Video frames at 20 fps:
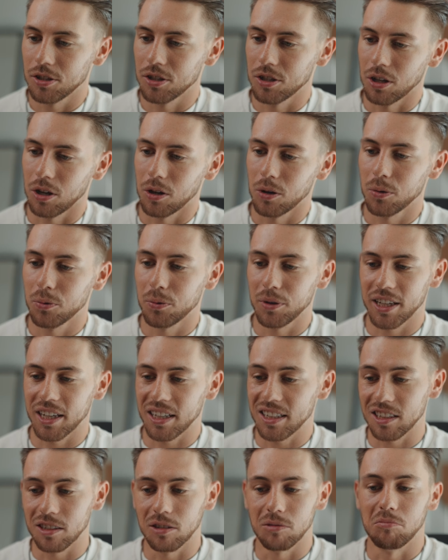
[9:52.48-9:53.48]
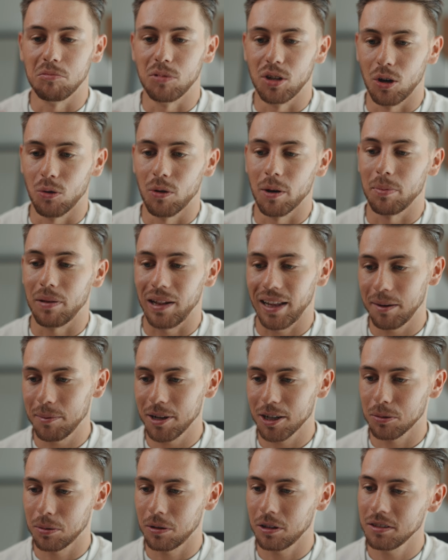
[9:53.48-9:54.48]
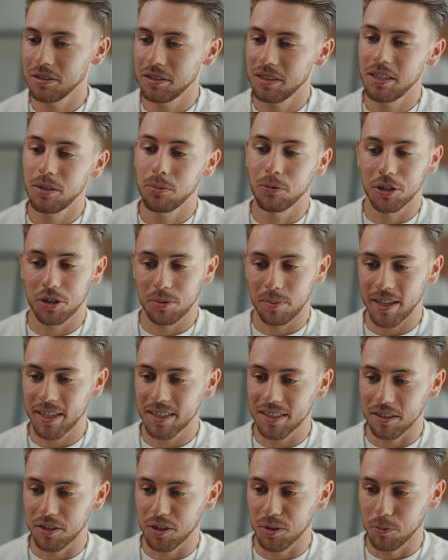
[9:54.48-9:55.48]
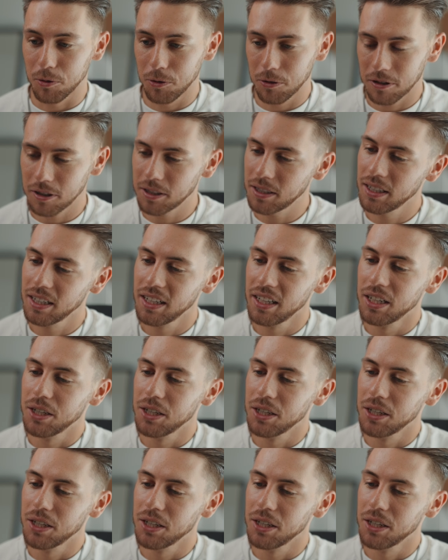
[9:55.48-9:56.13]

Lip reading: So we get lower playback quality, which makes it smoother.